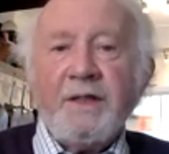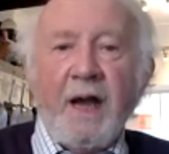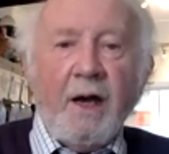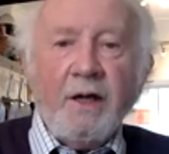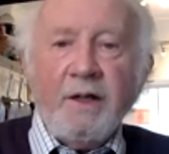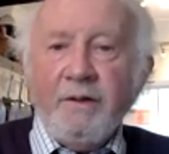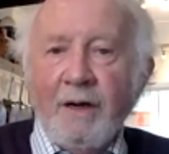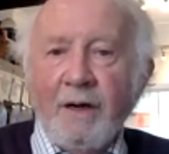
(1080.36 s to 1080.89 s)

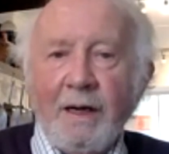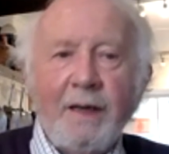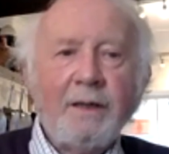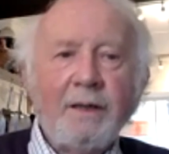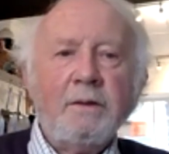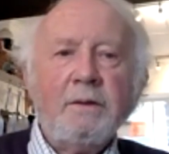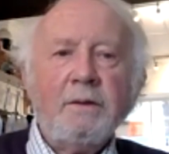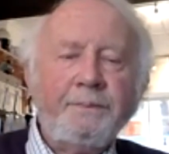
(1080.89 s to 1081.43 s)
out of a
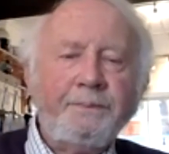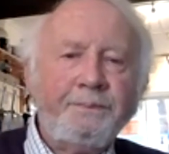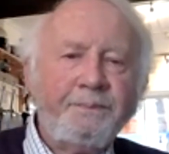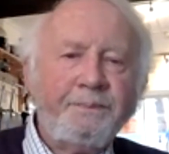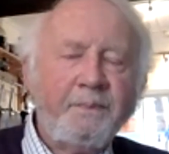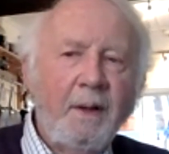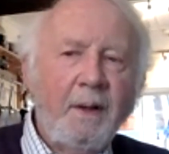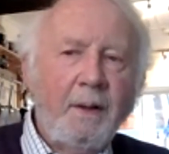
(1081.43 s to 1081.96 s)
little.
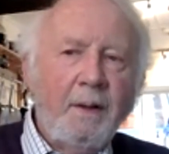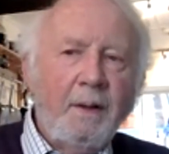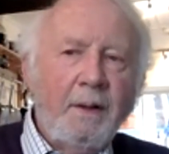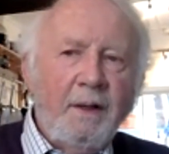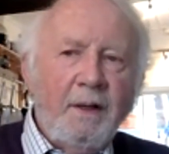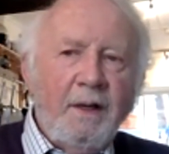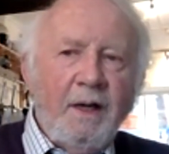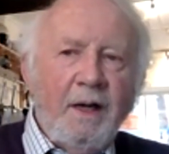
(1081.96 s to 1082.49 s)

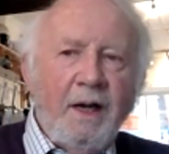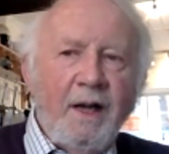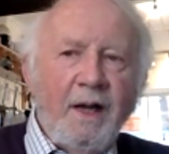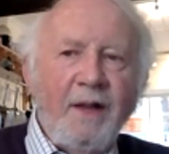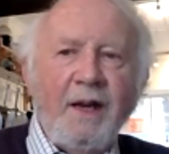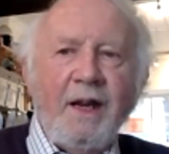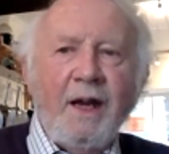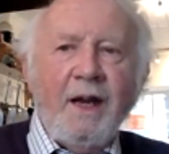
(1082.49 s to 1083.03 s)
And
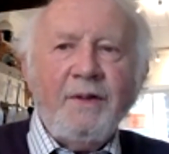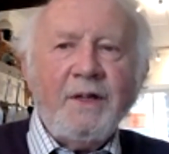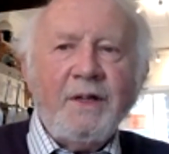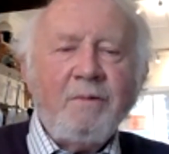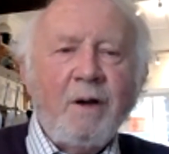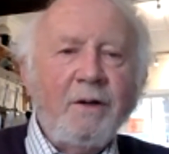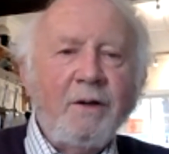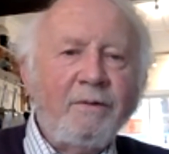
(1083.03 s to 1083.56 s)
then he had
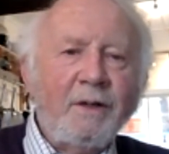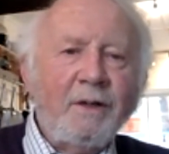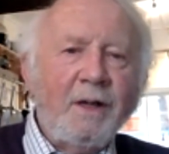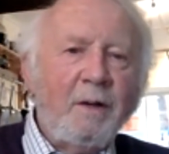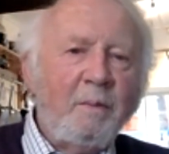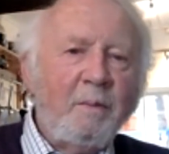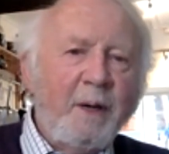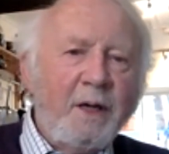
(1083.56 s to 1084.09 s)
this wonderful
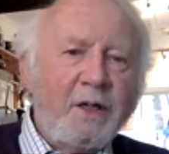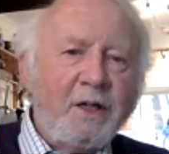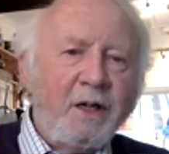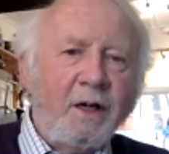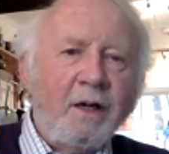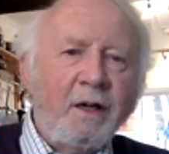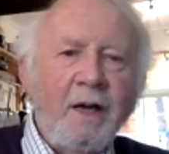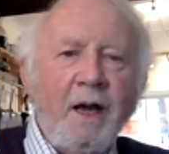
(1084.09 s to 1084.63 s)
little
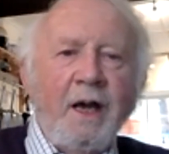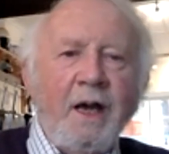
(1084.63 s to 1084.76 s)
picture,